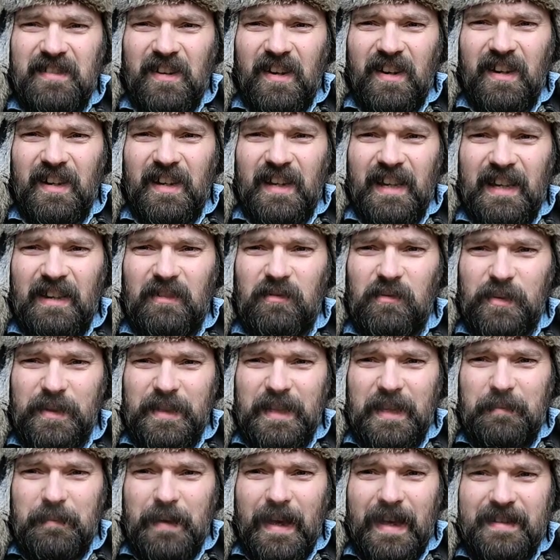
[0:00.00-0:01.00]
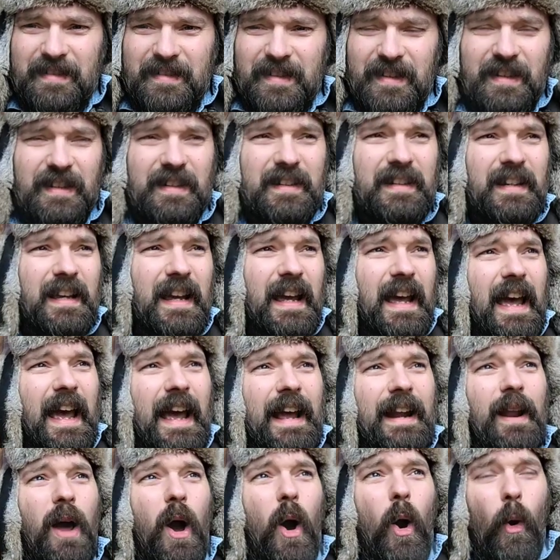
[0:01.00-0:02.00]
are going to get really messy.
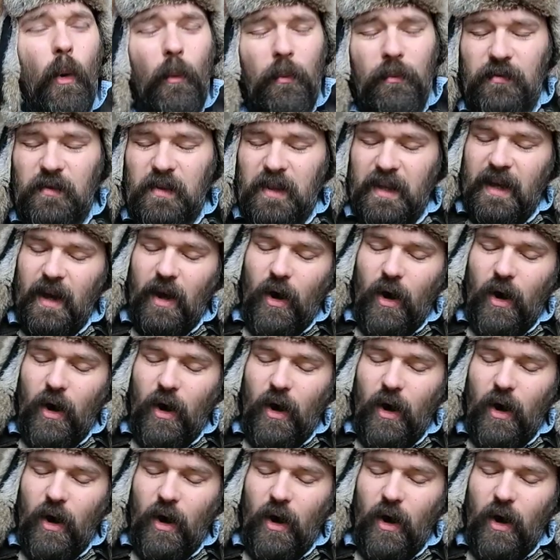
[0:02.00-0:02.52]
And hopefully,